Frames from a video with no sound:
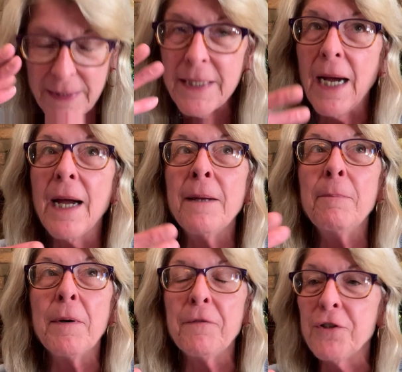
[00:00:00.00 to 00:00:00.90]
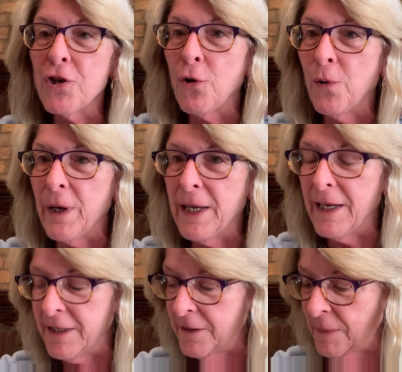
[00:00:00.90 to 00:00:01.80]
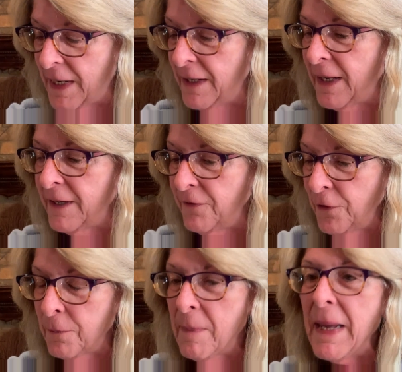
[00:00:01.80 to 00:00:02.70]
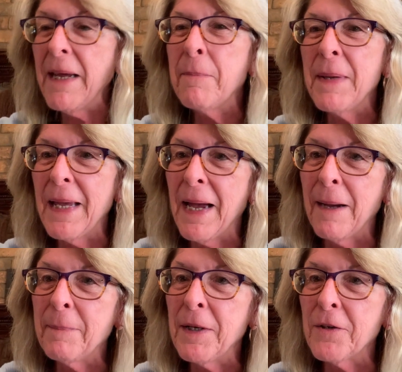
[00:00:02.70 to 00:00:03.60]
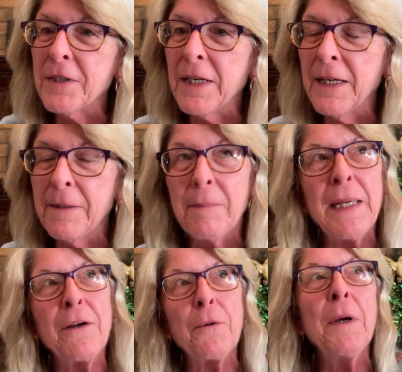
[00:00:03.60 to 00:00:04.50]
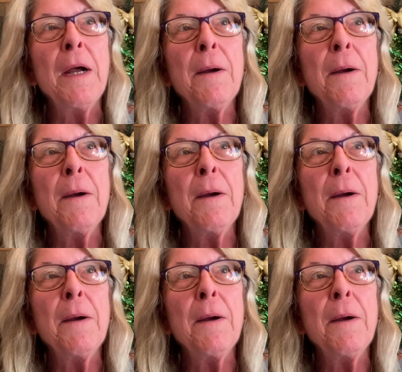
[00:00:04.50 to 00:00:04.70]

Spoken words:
type of joy into my life, or make me happy, or delight me, or